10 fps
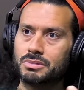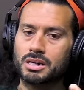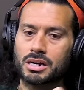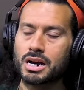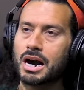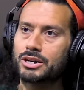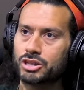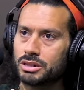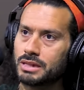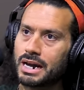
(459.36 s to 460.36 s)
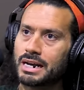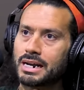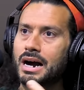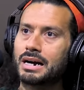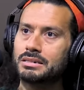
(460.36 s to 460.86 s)
concoction, that kind
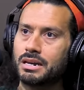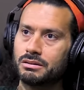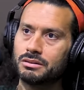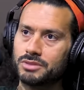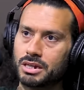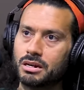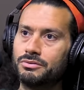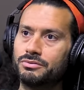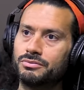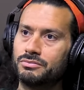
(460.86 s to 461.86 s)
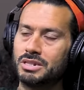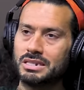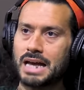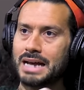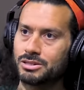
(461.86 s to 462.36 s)
of cocktail of, of
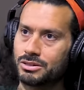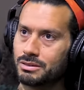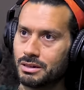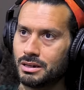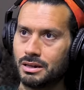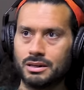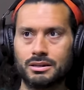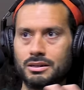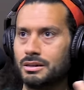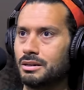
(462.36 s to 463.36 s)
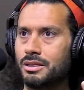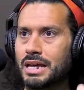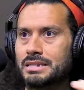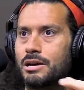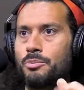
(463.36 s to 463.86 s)
disaster,
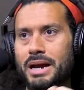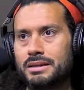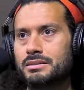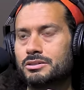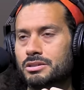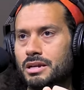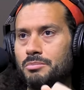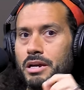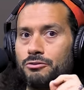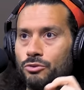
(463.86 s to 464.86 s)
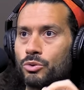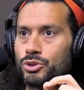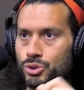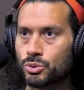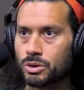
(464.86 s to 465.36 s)
that's how bad decisions get made for
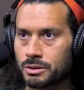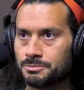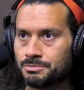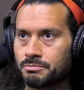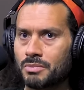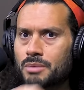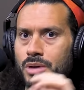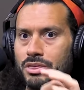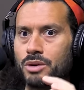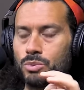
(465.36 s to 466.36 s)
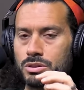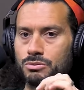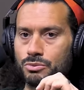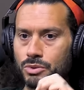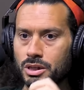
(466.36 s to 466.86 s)
sure. But I think
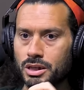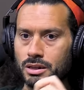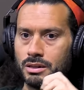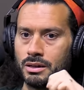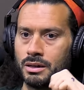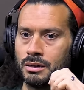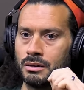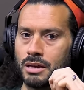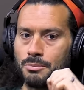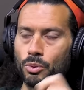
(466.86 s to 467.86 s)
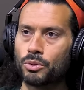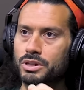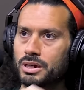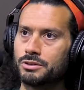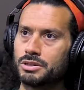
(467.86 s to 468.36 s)
what's really
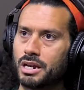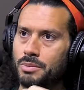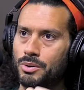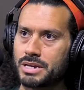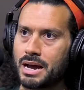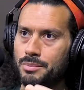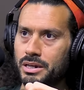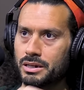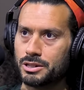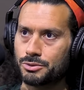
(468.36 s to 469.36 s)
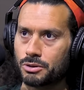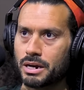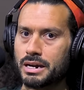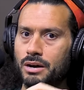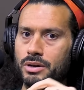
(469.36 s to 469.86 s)
important to understand about what's happening in Israel
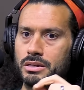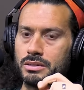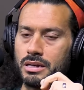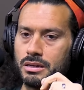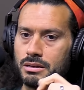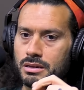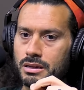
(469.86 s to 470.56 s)
right now is that